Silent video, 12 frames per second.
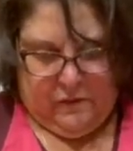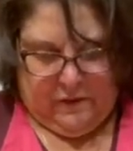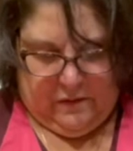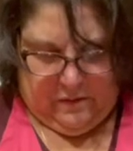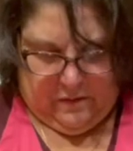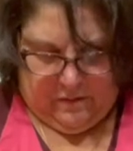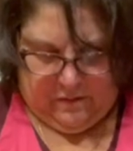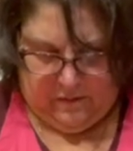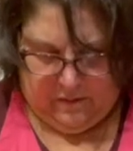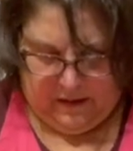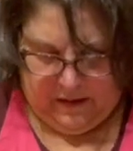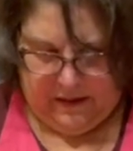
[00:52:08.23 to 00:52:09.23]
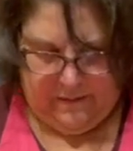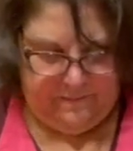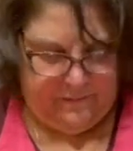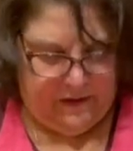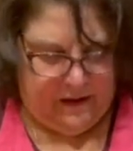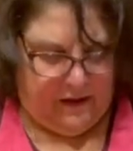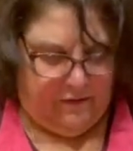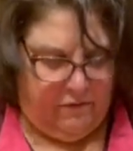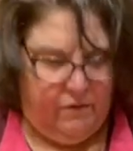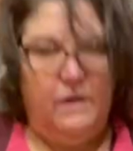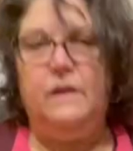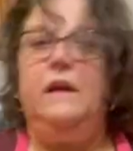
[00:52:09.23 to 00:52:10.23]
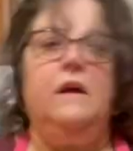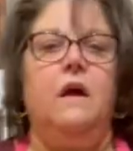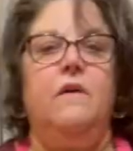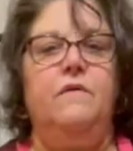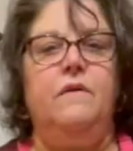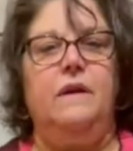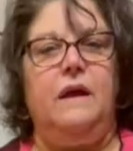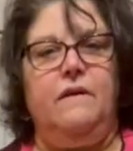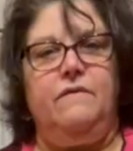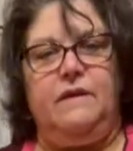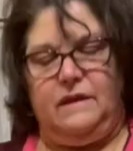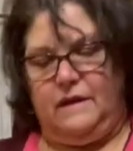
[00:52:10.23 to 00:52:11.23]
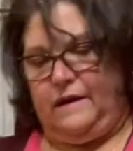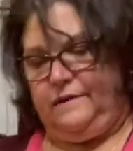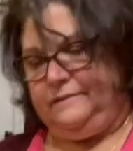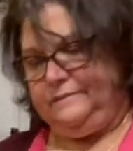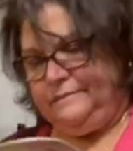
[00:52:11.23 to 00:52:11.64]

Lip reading: Alrighty. I really covered everything.